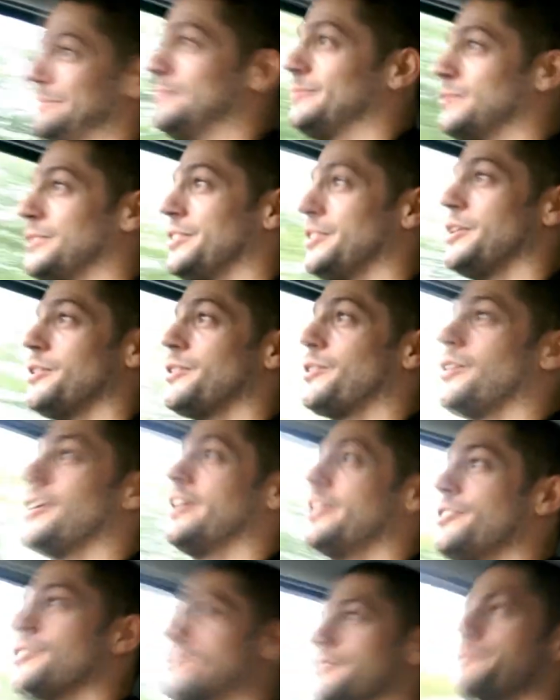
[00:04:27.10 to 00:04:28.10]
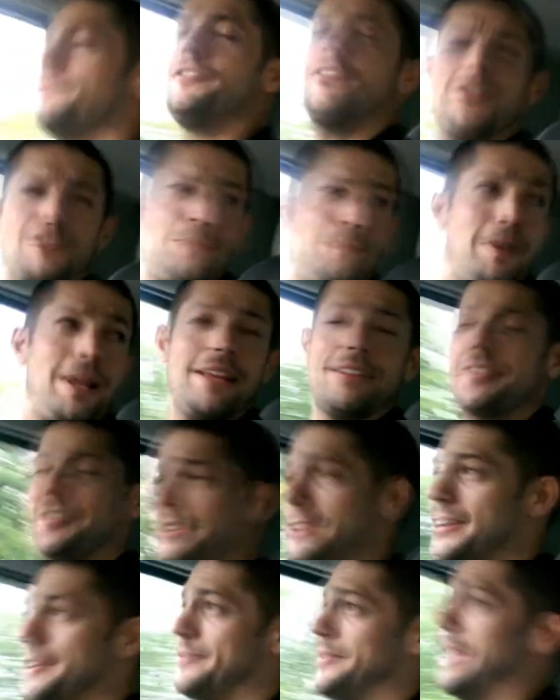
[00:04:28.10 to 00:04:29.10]
You know, Colin, you're the first blessing
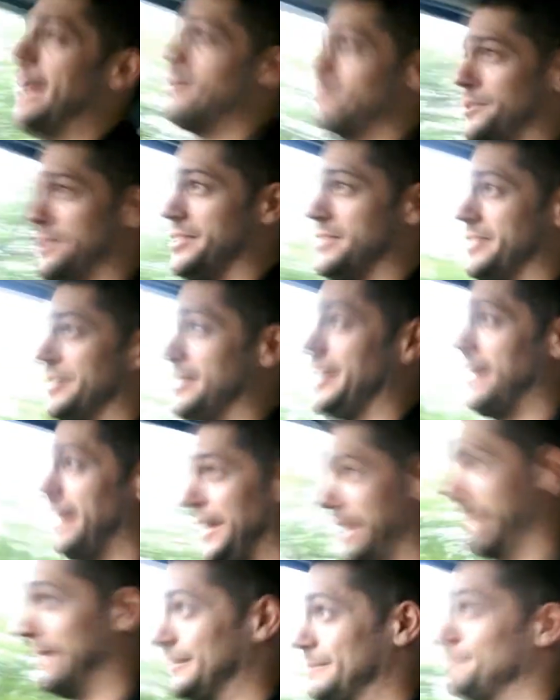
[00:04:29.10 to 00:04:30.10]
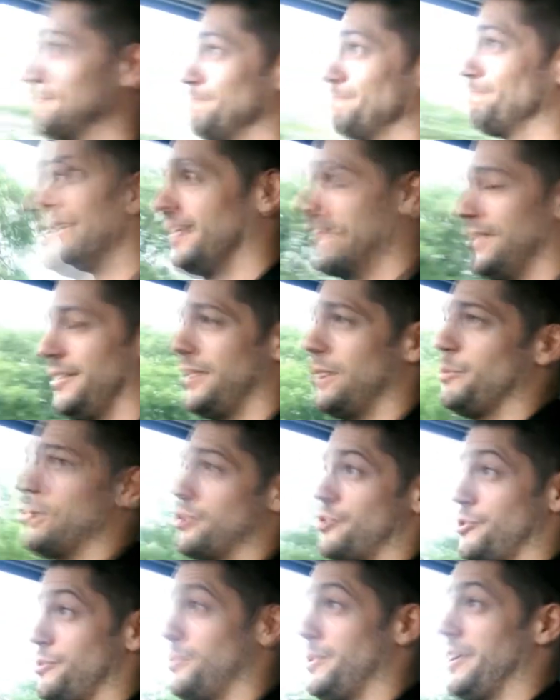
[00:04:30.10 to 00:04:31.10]
I've counted today. I only
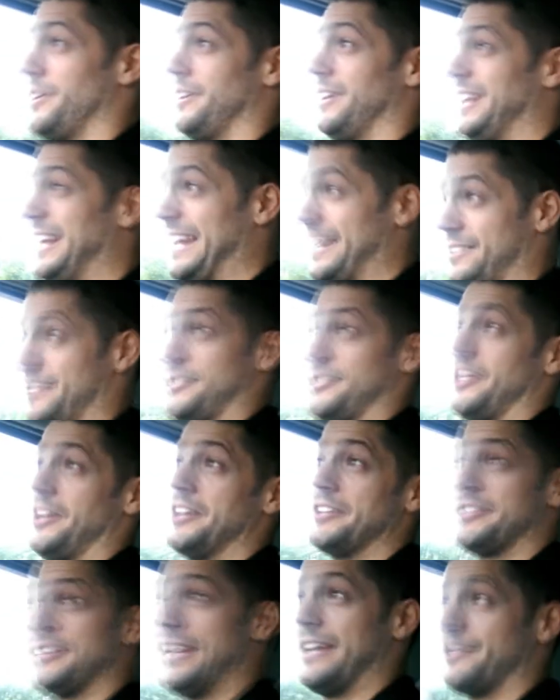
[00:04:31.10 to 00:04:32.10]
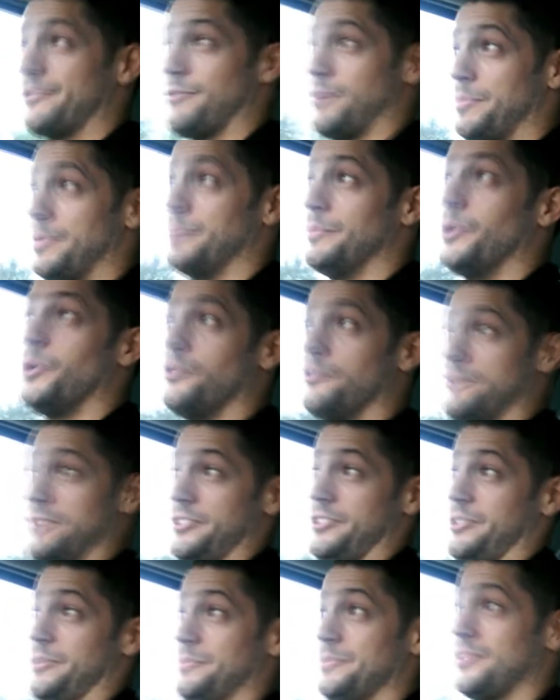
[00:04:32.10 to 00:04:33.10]
wish you weren't an exercise in
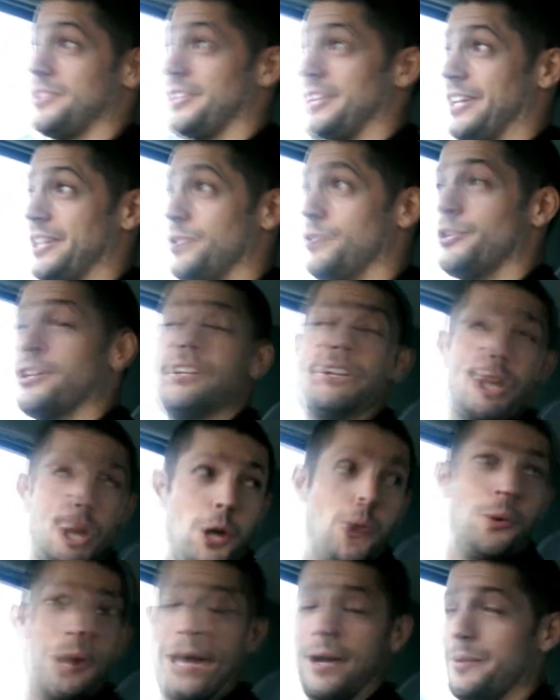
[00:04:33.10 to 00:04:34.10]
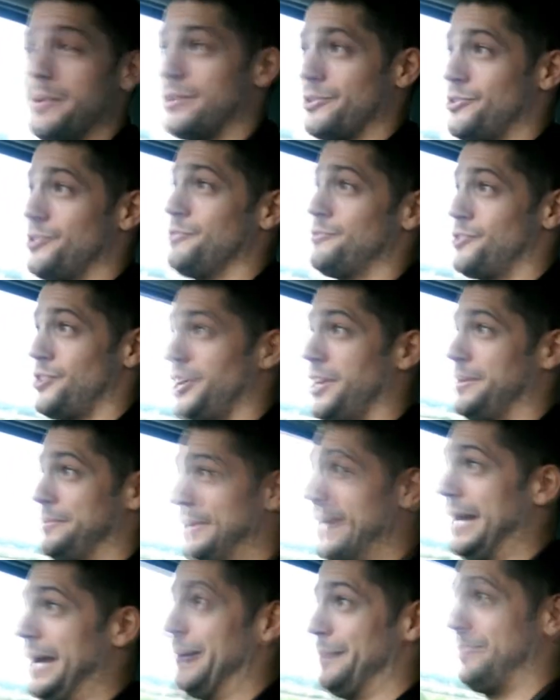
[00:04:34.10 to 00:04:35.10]
anthropomorphism so that you could know how much you've cheered
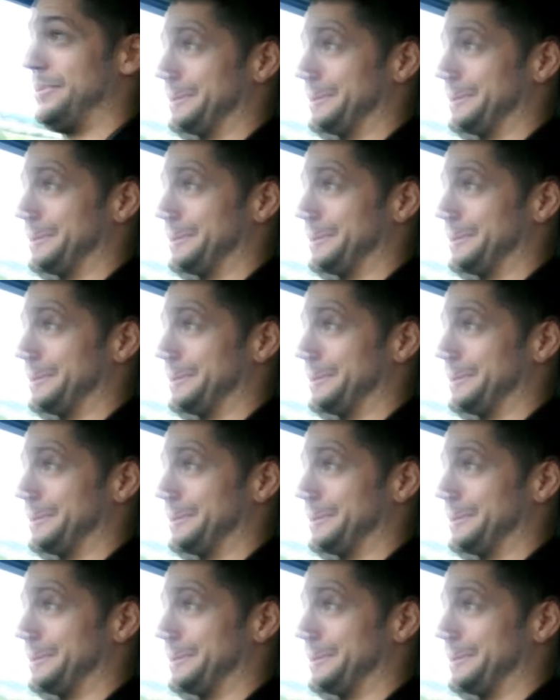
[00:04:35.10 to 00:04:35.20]
me up.